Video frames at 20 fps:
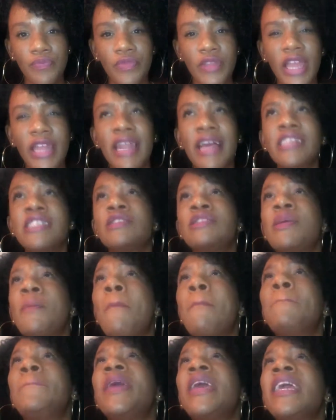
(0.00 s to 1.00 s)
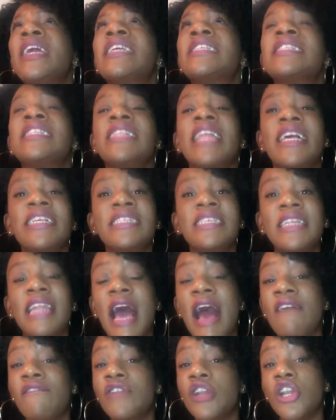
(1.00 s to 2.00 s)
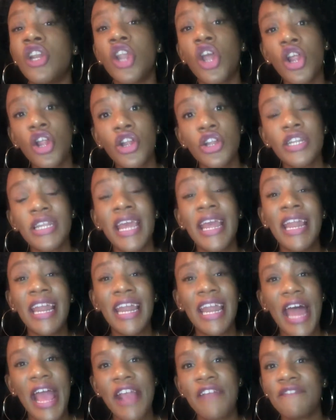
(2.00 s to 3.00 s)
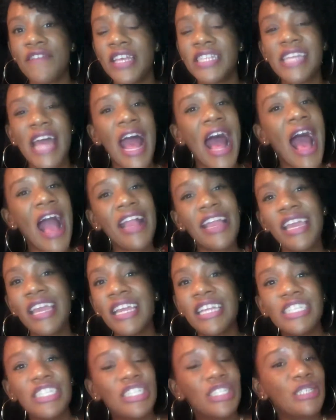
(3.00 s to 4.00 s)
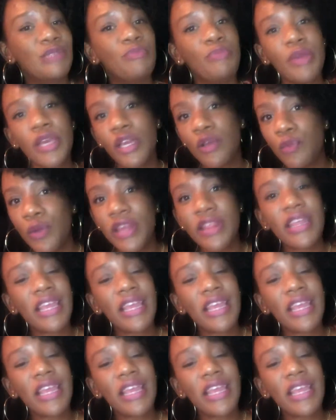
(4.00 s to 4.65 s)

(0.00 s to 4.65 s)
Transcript: And that's the biggest lesson I've learned in life, is that I can't just be with